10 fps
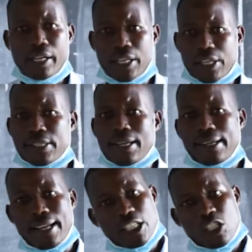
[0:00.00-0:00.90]
Yes,
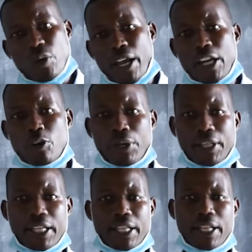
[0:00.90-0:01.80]
and last we end
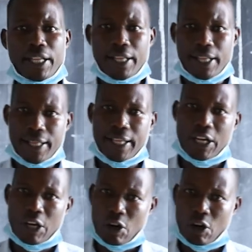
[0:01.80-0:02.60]
with the